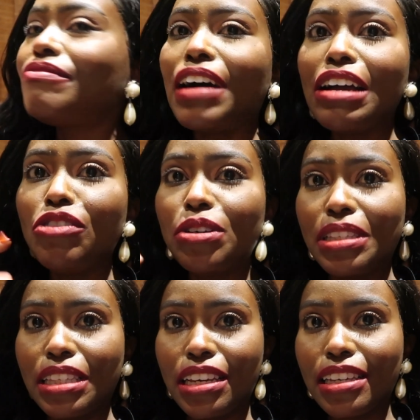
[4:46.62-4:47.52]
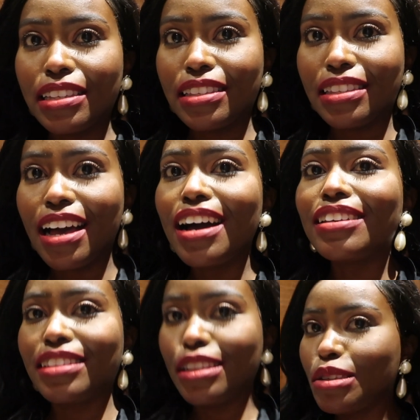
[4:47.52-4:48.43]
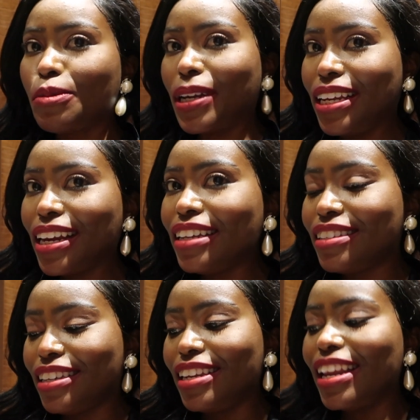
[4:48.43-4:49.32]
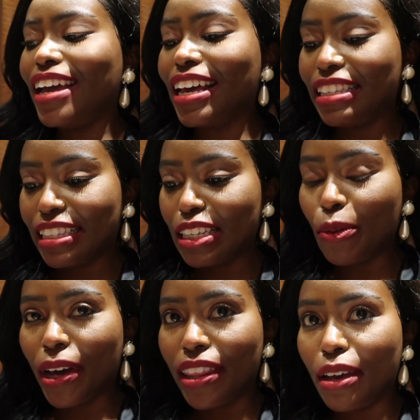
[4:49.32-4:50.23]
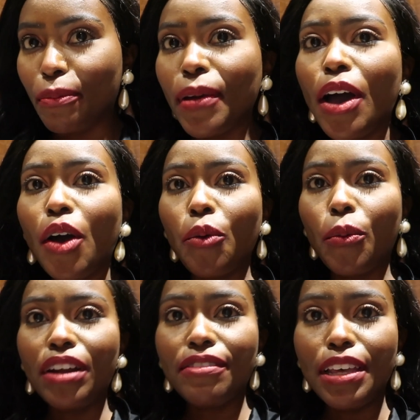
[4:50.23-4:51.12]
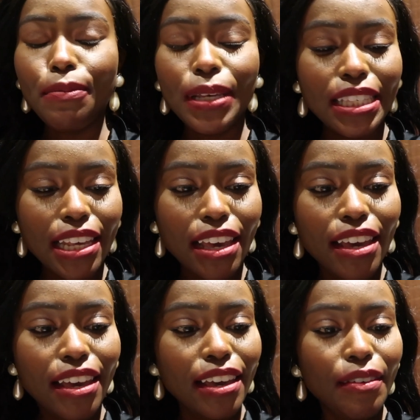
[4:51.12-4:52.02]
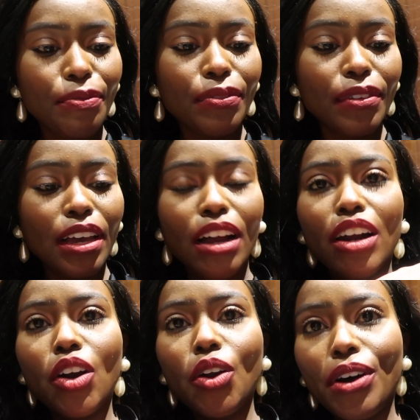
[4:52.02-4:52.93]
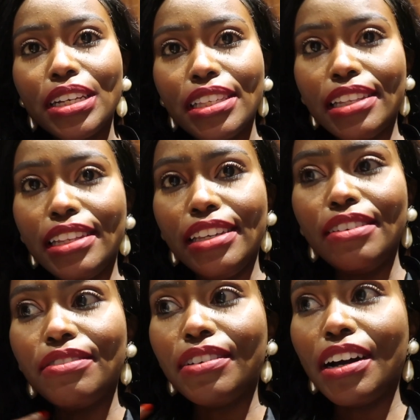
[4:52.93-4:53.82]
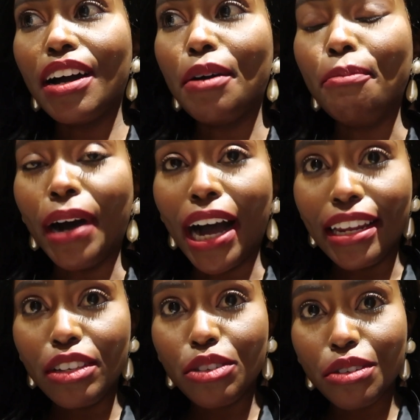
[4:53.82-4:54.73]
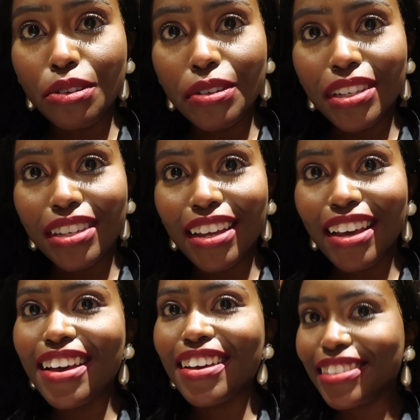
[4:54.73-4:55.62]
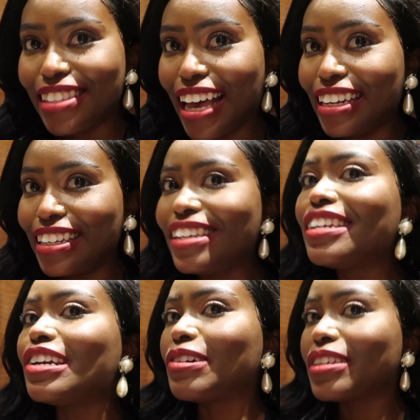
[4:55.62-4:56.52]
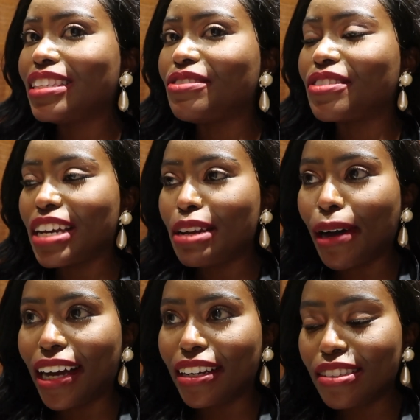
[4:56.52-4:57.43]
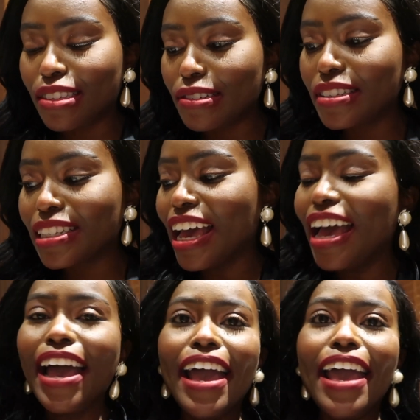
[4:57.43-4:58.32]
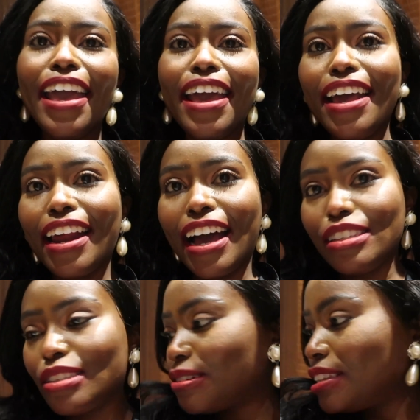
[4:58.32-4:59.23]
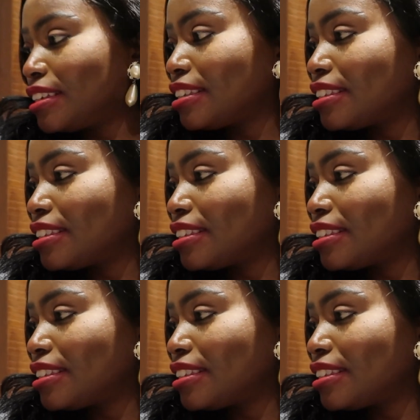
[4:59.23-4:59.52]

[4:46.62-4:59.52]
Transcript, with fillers: Five or six since 2019 and I still wear them. One of them is a long sleeve bodysuit, satin long sleeve red bodysuit and I saw this